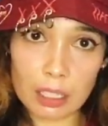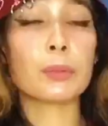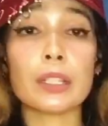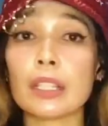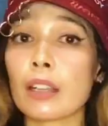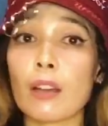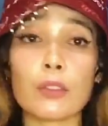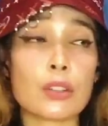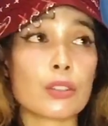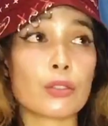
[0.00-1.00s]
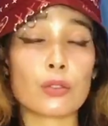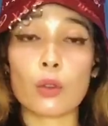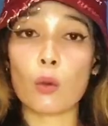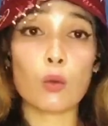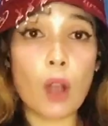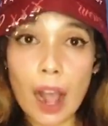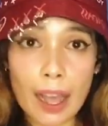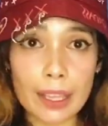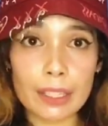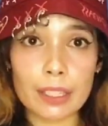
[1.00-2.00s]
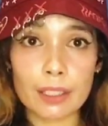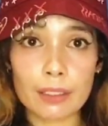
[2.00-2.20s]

but it covers wide.